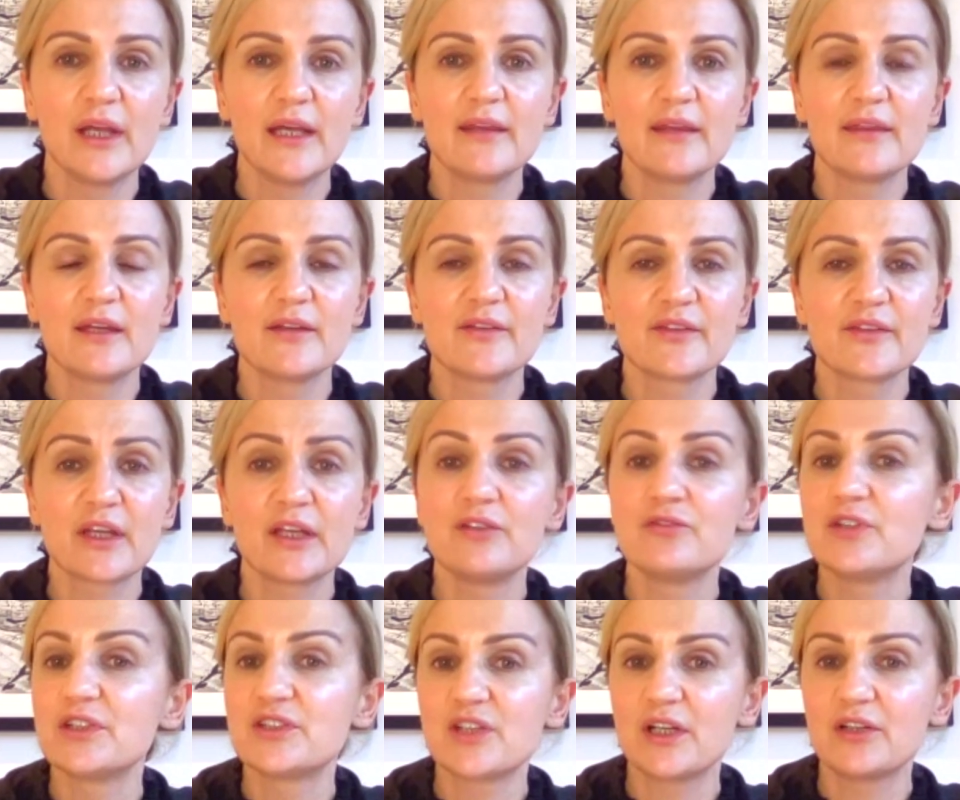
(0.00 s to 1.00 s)
in the skin
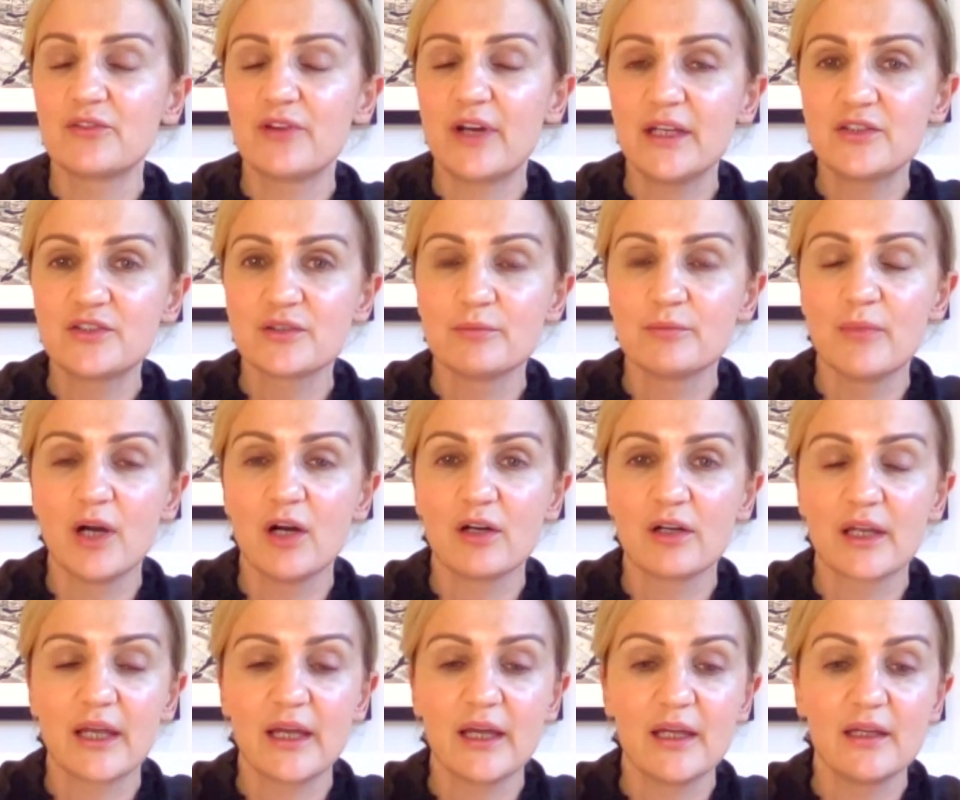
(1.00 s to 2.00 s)
regeneration
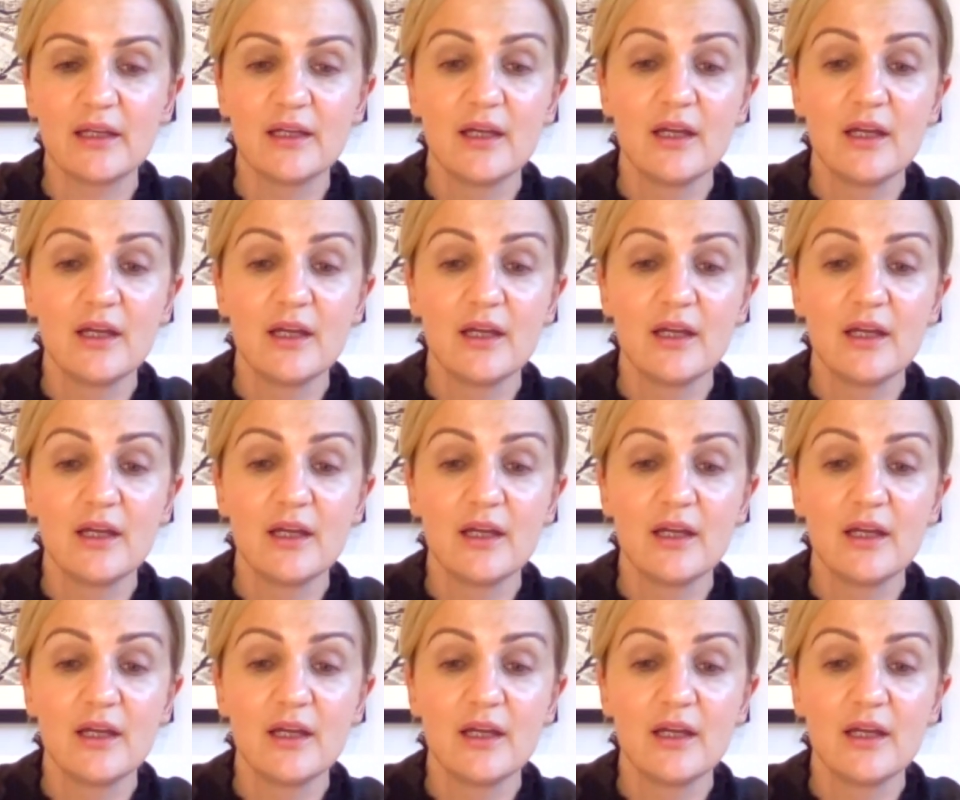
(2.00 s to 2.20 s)
market